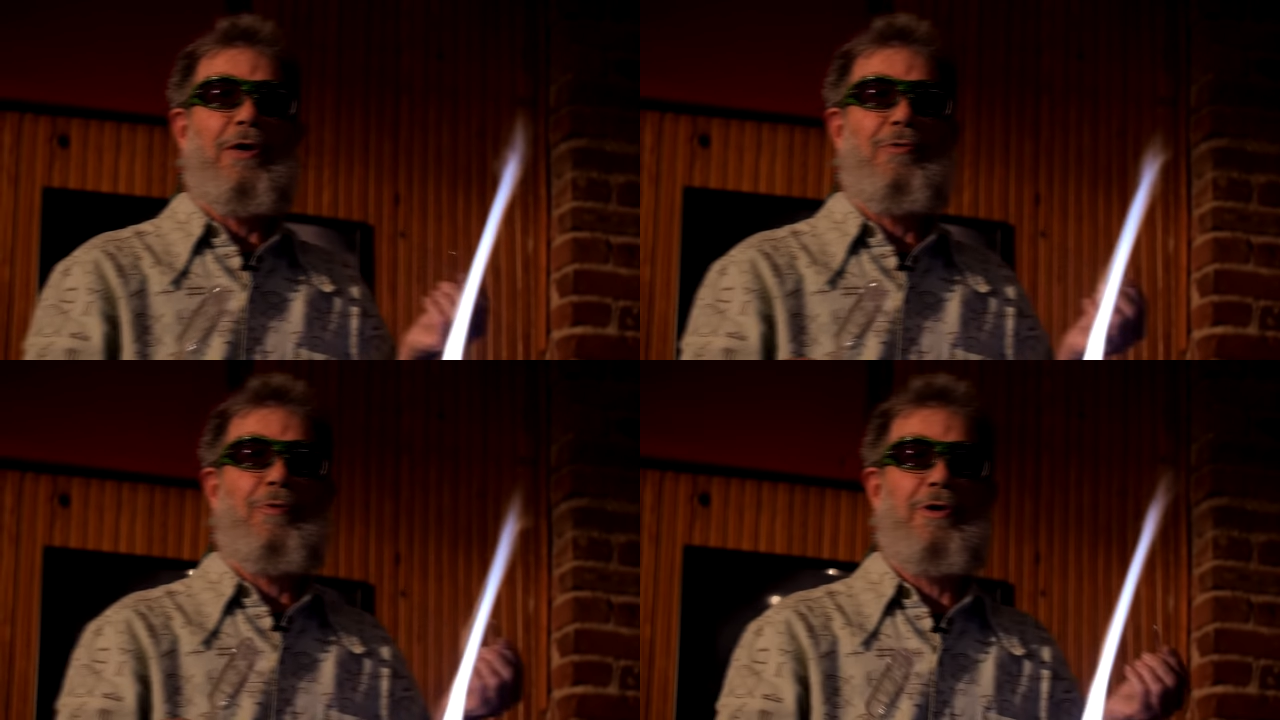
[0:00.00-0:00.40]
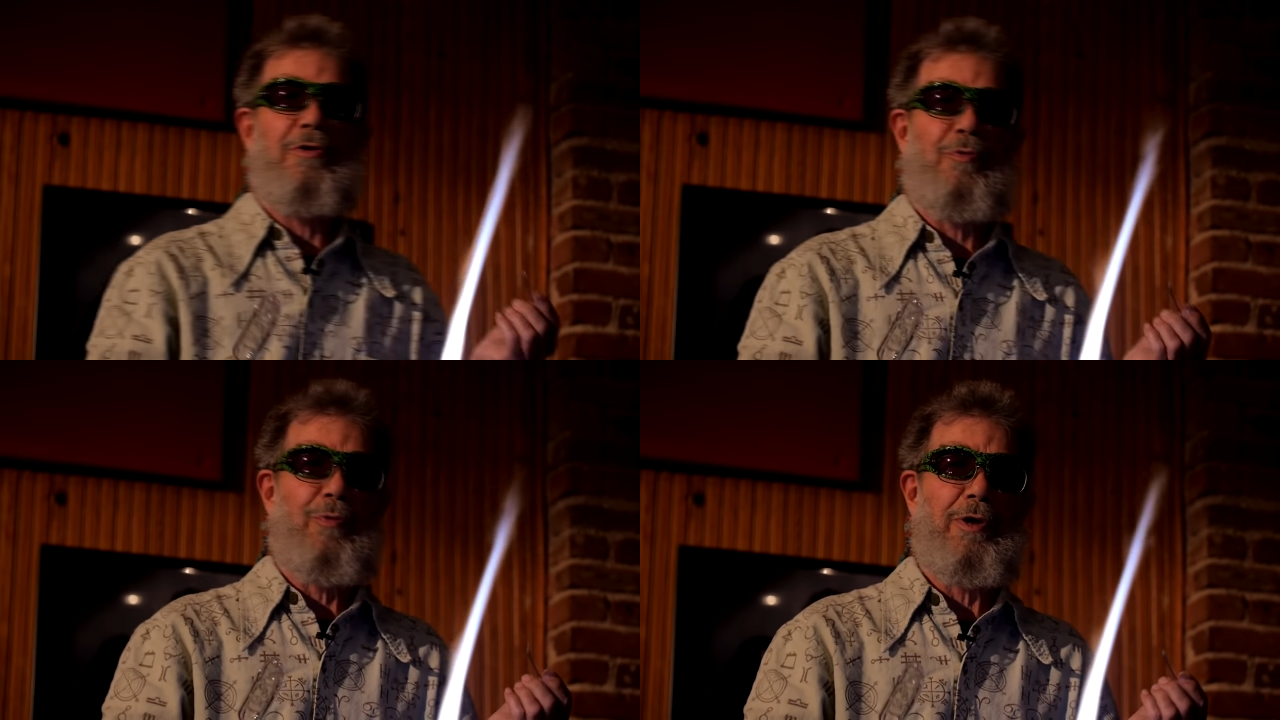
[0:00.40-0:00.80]
get rid
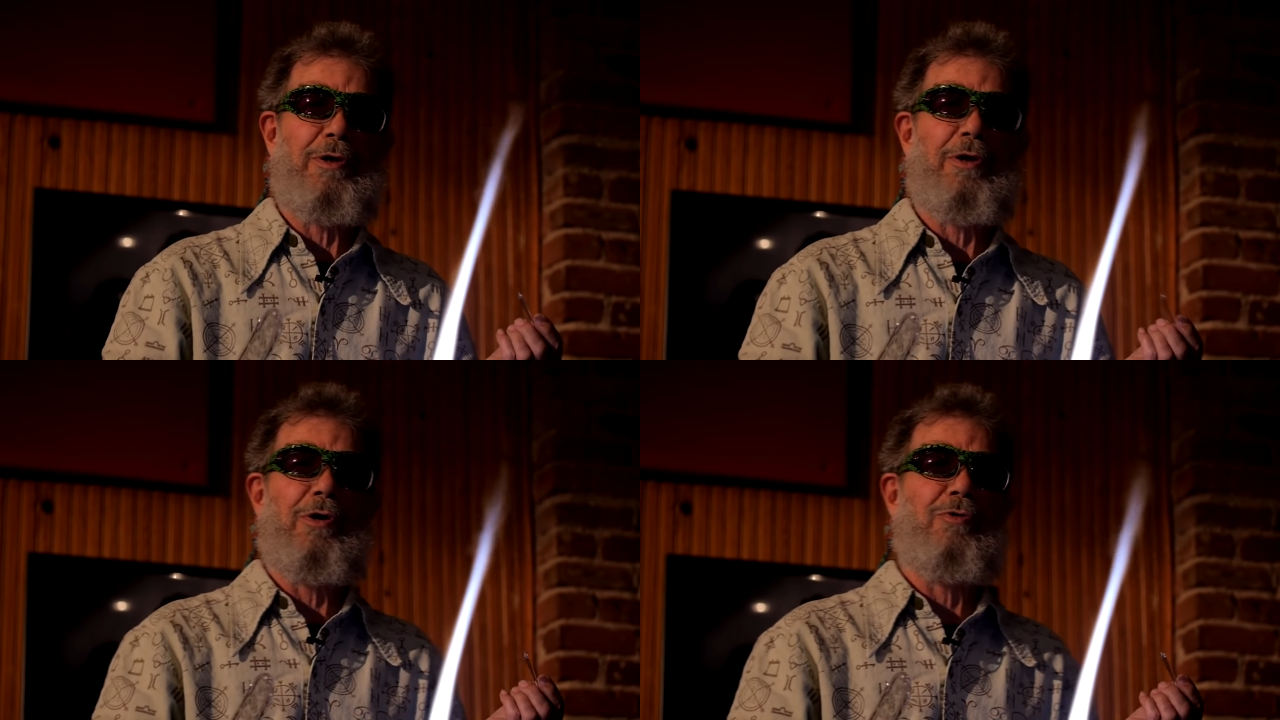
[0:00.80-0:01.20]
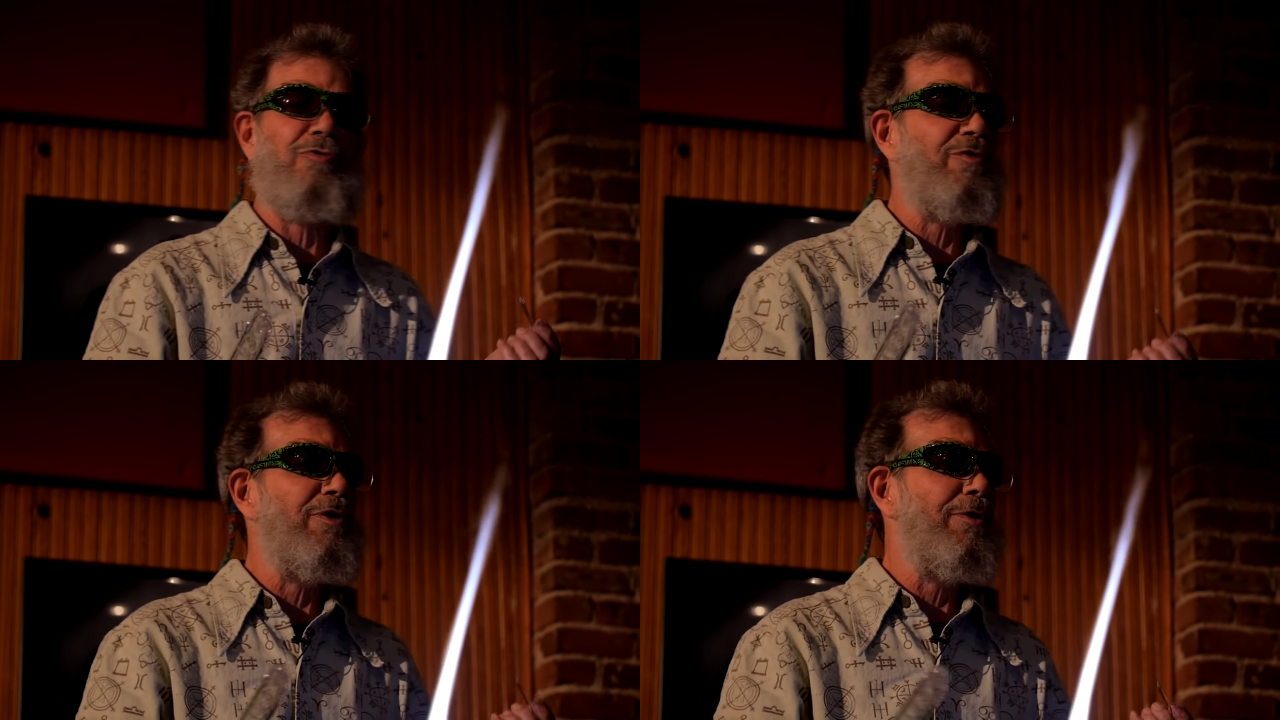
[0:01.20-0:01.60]
of the
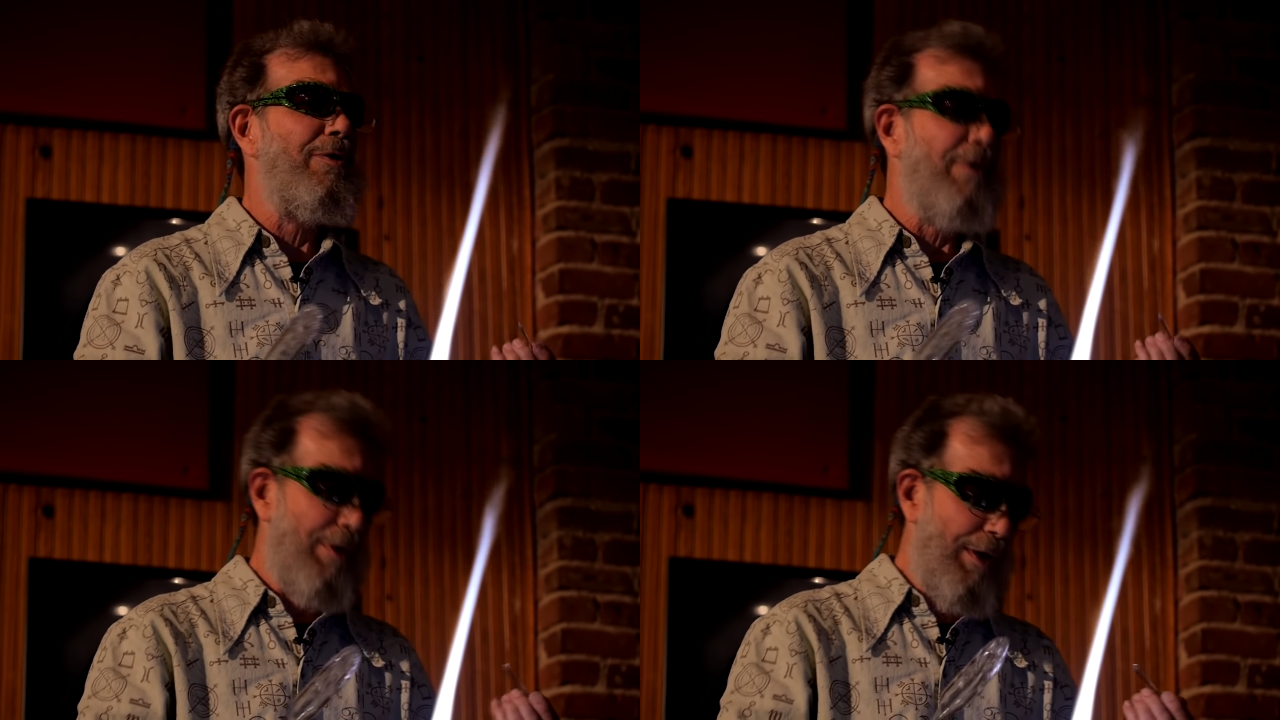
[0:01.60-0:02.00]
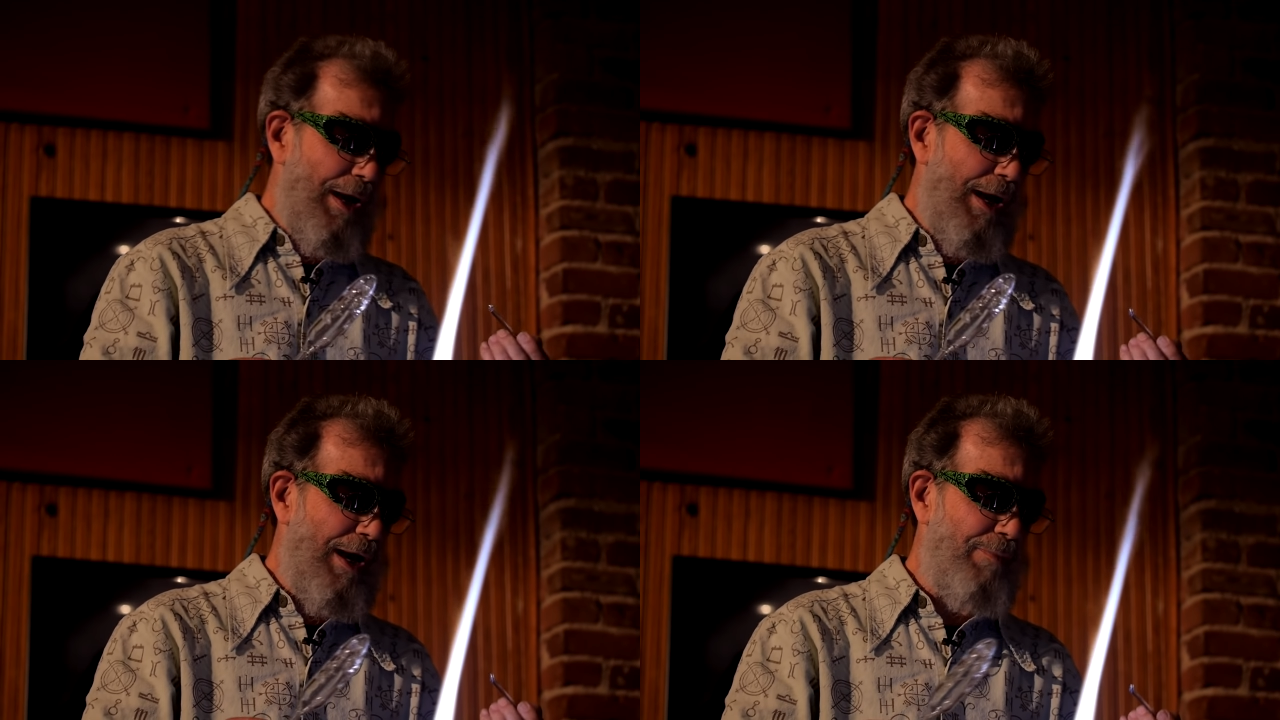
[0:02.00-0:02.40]
windows. and I
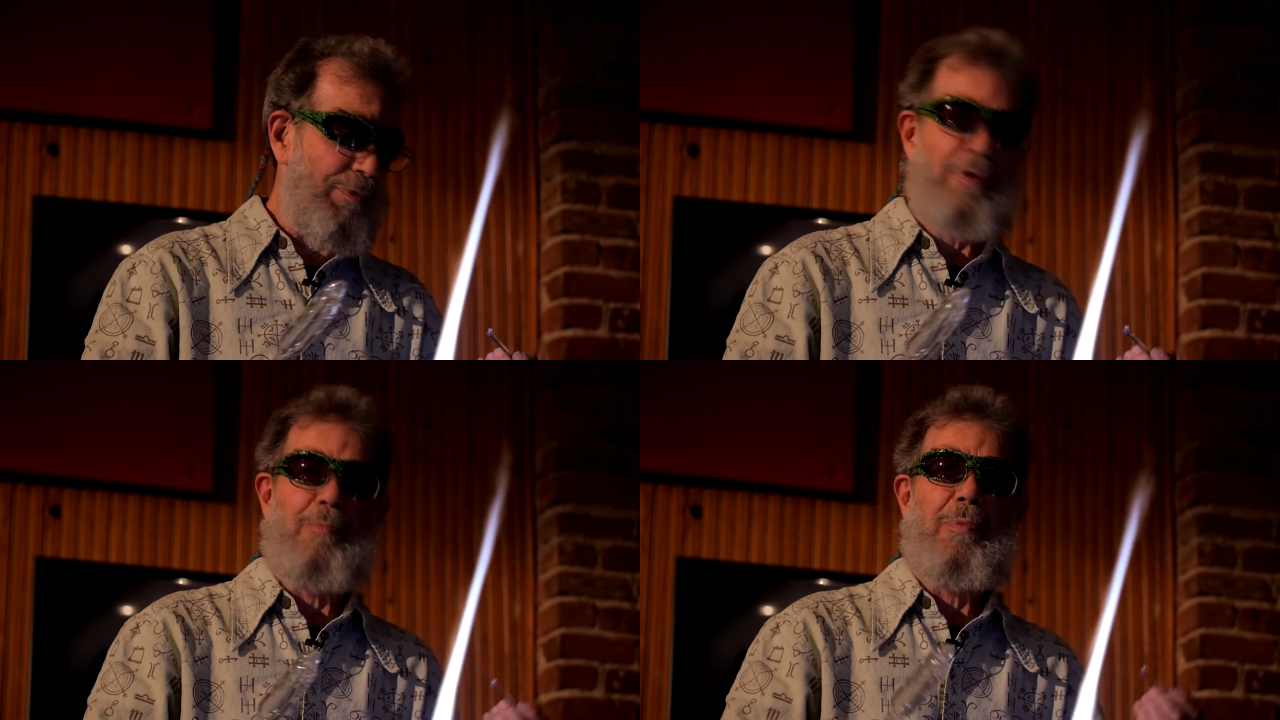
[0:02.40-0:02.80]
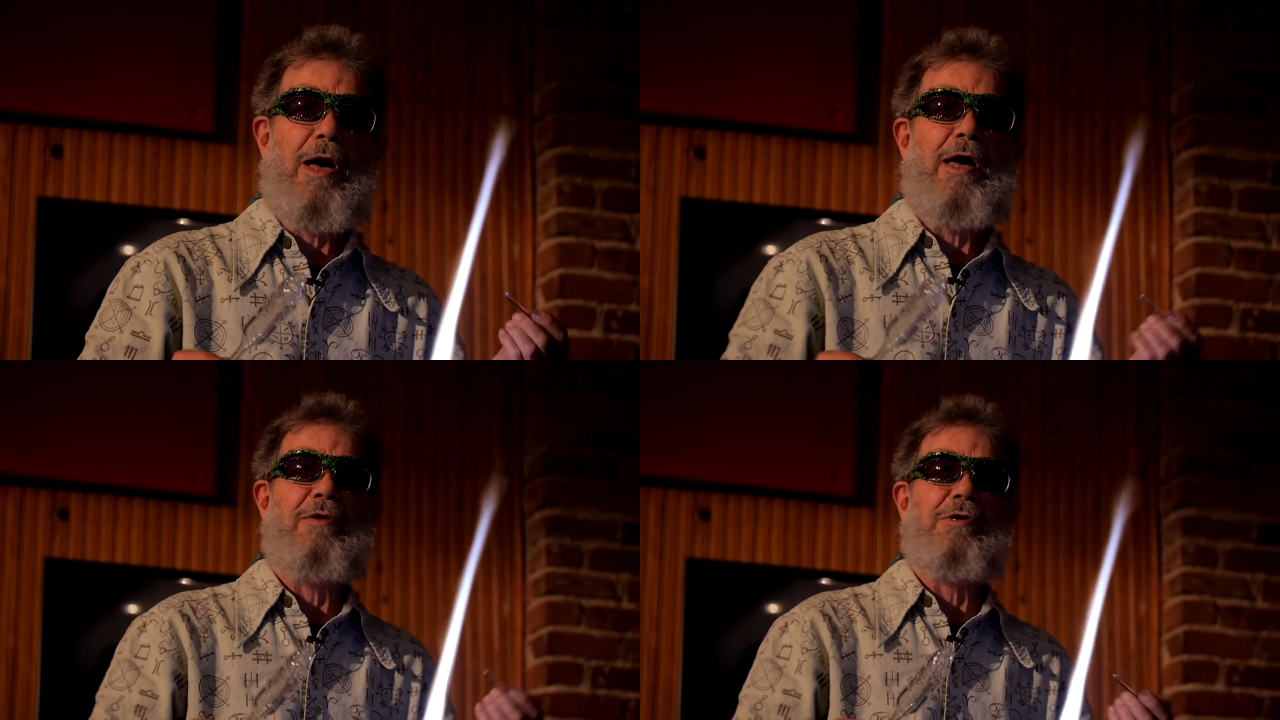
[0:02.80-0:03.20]
happened to
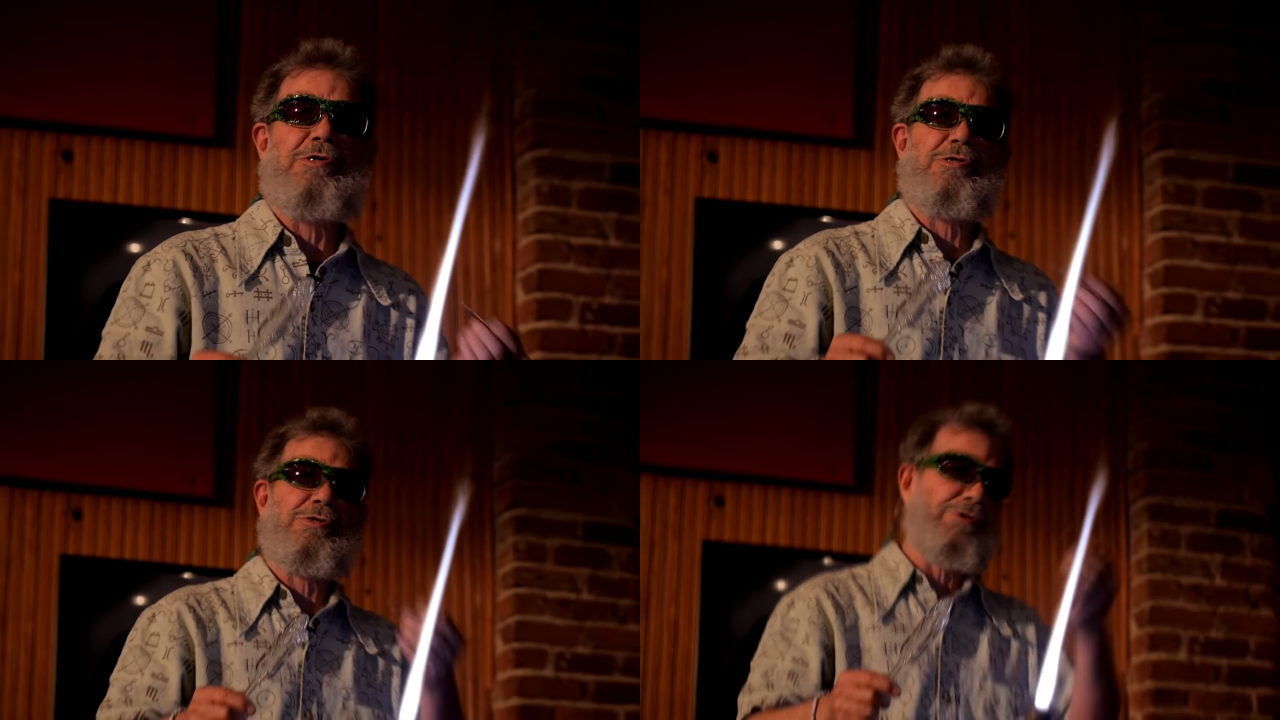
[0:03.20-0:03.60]
buy this